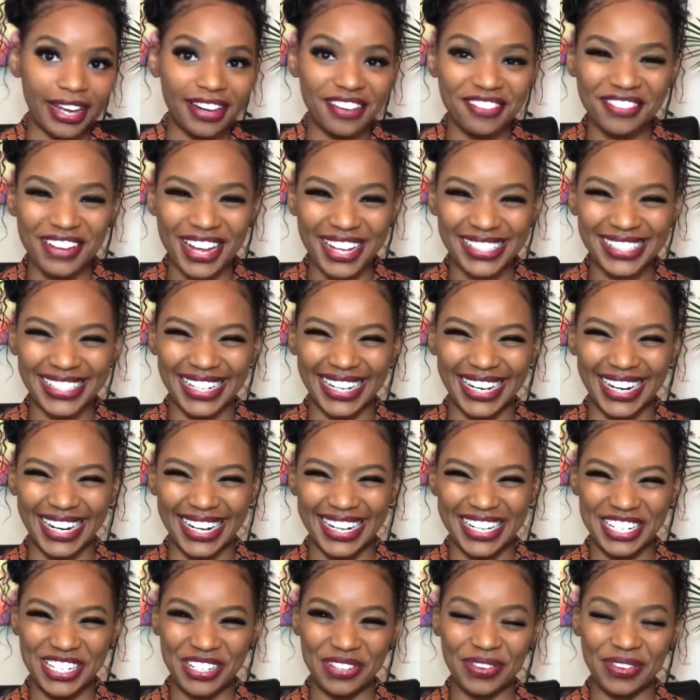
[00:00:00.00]
invested
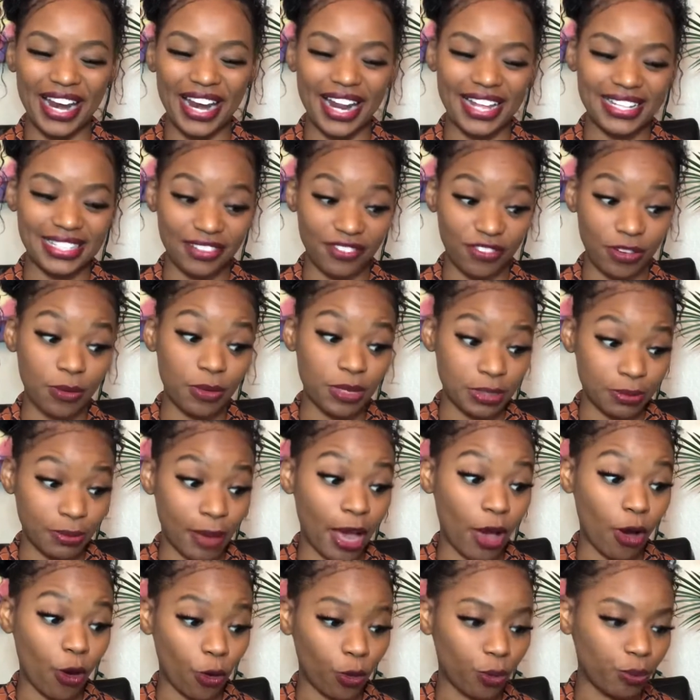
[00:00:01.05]
into as if it was my
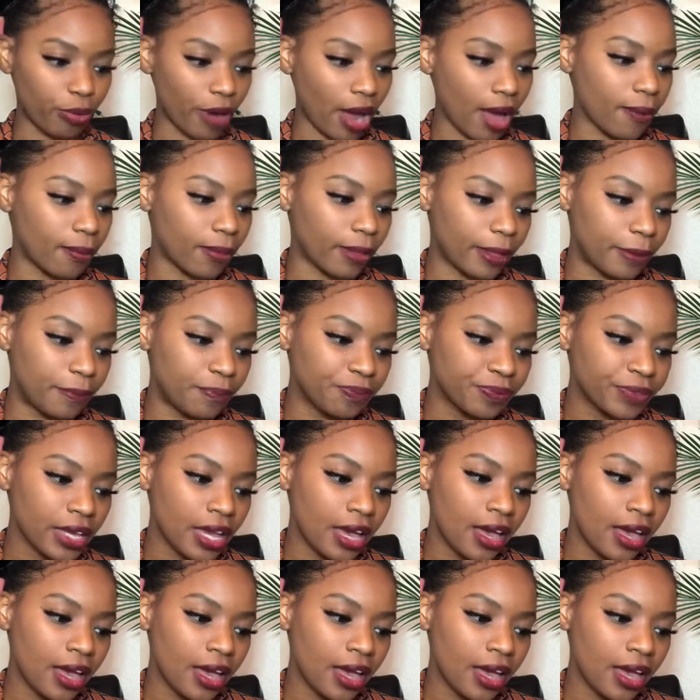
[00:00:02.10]
own problem.